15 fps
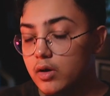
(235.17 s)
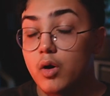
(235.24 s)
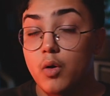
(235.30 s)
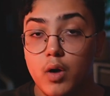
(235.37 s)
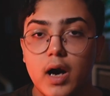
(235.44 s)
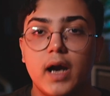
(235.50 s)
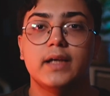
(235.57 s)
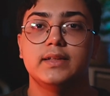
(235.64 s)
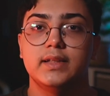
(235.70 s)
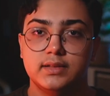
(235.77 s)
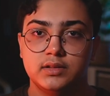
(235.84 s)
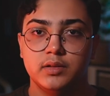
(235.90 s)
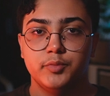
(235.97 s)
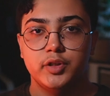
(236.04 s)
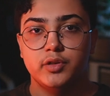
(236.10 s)
oh, I did
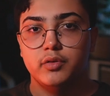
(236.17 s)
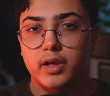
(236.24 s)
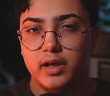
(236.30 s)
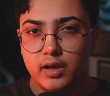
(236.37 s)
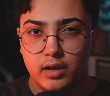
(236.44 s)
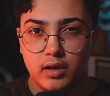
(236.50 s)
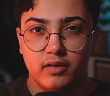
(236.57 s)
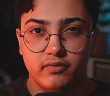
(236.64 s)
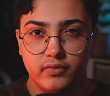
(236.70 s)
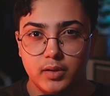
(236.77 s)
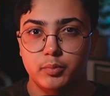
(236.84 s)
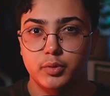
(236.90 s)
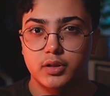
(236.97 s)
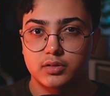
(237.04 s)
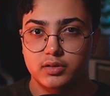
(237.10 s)
something today and I feel
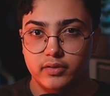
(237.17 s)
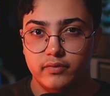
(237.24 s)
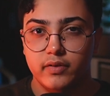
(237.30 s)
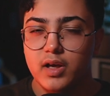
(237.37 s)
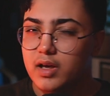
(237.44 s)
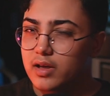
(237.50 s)
productive.